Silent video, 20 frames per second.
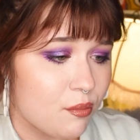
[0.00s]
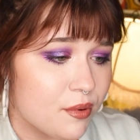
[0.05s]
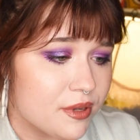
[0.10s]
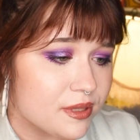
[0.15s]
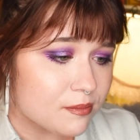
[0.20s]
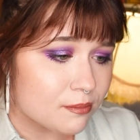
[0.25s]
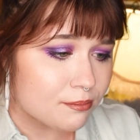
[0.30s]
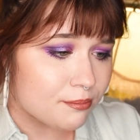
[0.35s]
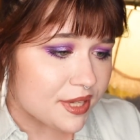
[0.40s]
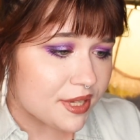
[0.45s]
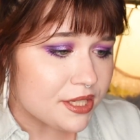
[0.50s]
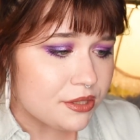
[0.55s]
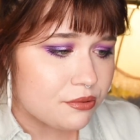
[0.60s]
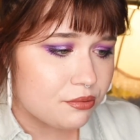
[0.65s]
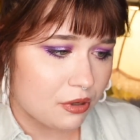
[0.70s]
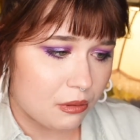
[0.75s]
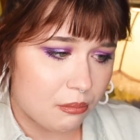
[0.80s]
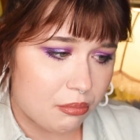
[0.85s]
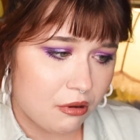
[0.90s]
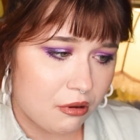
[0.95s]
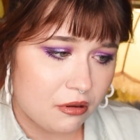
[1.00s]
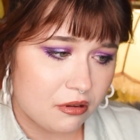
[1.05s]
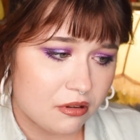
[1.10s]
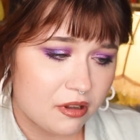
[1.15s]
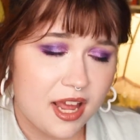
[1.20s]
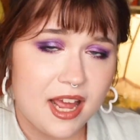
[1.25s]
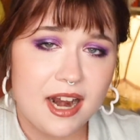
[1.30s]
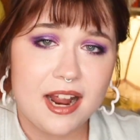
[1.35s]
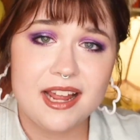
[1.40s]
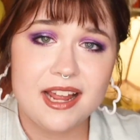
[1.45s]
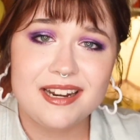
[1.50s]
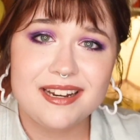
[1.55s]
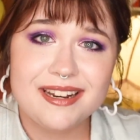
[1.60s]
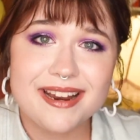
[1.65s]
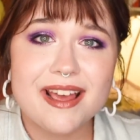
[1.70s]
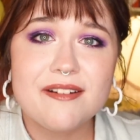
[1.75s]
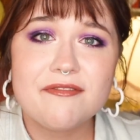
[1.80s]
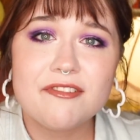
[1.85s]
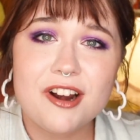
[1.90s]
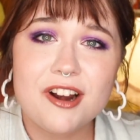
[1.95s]
was miserable and I
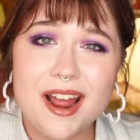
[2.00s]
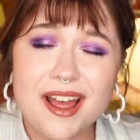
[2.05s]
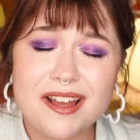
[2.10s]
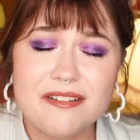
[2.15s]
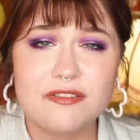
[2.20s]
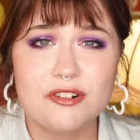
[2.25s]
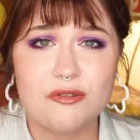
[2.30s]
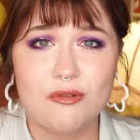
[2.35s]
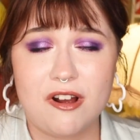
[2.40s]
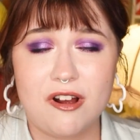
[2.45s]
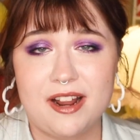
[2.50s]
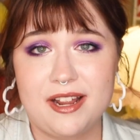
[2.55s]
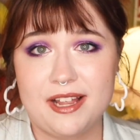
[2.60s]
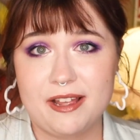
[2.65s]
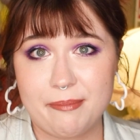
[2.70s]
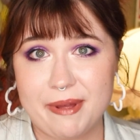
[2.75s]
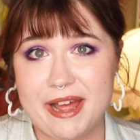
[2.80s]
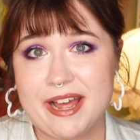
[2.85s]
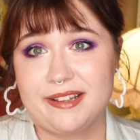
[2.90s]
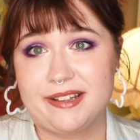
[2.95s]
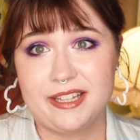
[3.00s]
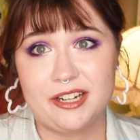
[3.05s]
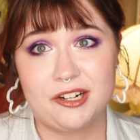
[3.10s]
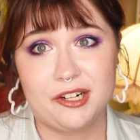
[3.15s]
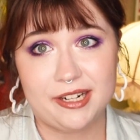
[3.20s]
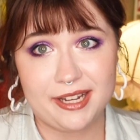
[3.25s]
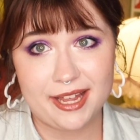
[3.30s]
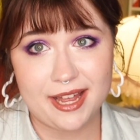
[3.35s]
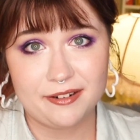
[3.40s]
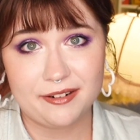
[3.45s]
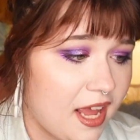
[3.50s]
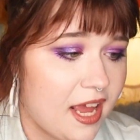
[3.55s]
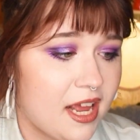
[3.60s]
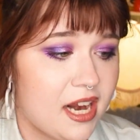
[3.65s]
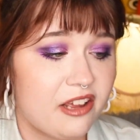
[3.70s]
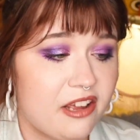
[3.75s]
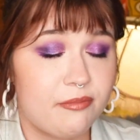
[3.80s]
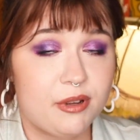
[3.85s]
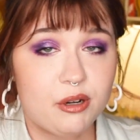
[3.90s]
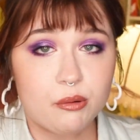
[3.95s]
never ever want to get back there again.
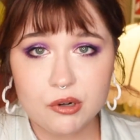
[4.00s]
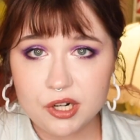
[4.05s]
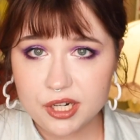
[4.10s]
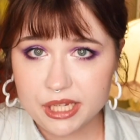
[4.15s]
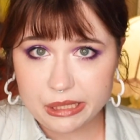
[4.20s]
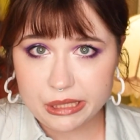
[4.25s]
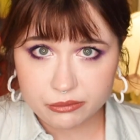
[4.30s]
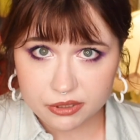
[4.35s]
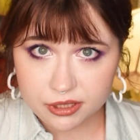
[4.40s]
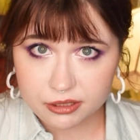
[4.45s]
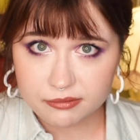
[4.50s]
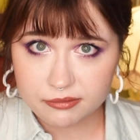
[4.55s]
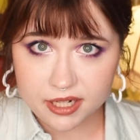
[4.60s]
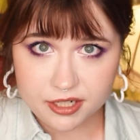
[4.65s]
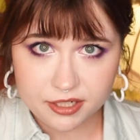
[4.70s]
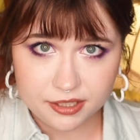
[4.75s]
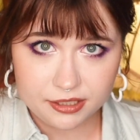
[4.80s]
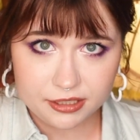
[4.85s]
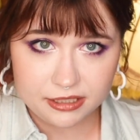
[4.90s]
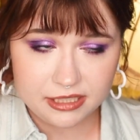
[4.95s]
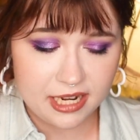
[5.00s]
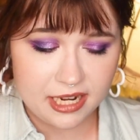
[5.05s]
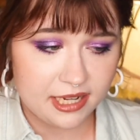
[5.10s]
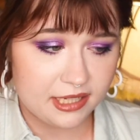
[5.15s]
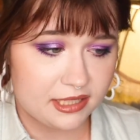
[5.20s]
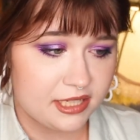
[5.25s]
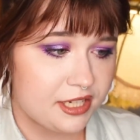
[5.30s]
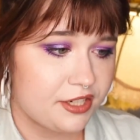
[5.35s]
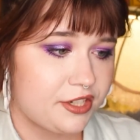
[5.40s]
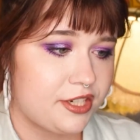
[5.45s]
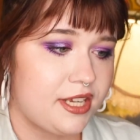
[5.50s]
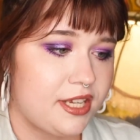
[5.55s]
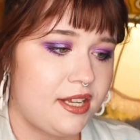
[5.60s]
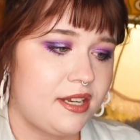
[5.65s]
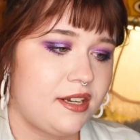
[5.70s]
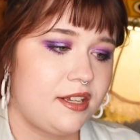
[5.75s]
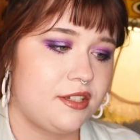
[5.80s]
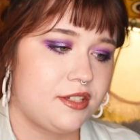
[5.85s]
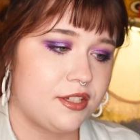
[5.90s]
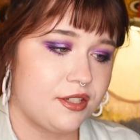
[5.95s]
And I've been working with a registered
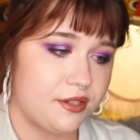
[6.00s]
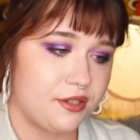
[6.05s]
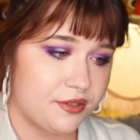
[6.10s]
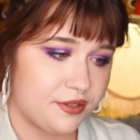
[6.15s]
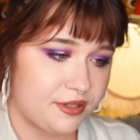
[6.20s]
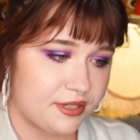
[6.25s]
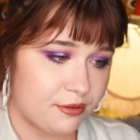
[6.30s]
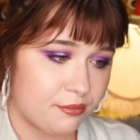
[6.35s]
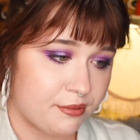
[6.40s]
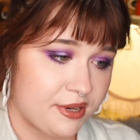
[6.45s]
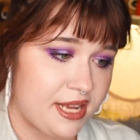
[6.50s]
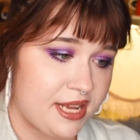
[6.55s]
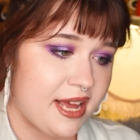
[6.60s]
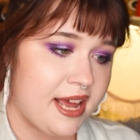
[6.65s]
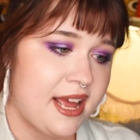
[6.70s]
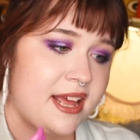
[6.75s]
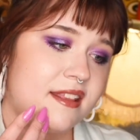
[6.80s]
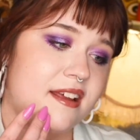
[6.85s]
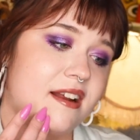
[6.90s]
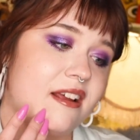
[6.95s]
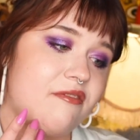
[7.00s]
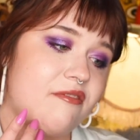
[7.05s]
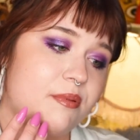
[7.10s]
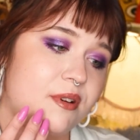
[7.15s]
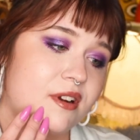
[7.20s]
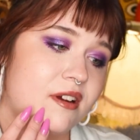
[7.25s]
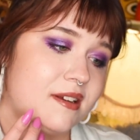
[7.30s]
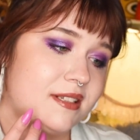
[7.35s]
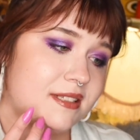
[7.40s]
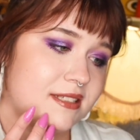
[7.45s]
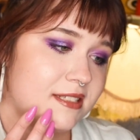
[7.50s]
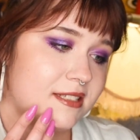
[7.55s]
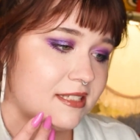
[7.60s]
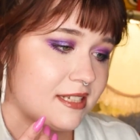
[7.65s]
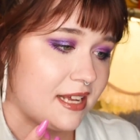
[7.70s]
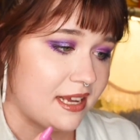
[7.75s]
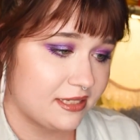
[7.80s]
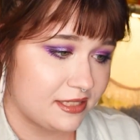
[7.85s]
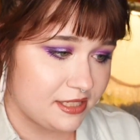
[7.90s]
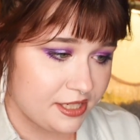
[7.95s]
dietitian to lose the regain that I've put on since
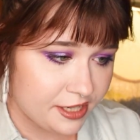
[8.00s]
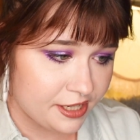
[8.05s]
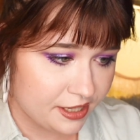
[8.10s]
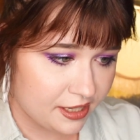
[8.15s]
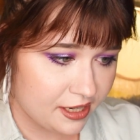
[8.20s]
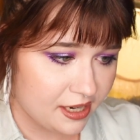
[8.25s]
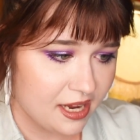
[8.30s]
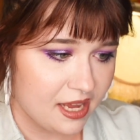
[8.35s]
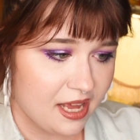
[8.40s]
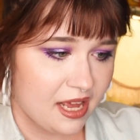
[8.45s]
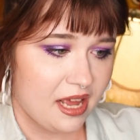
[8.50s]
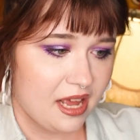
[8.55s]
last year.